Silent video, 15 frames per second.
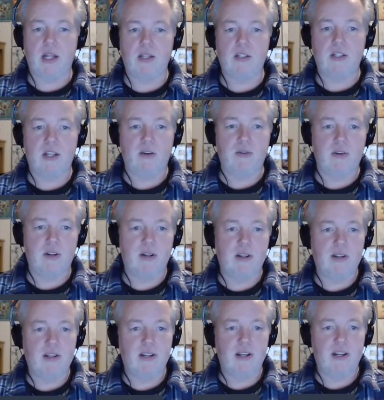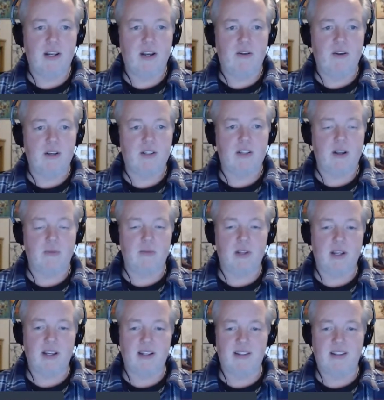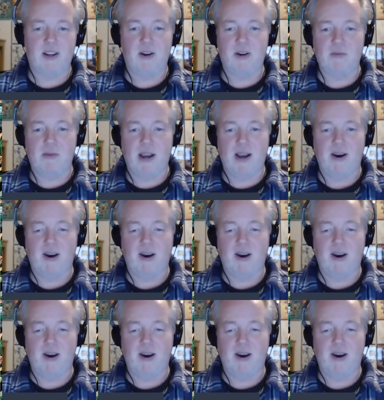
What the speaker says: that is near something dear to my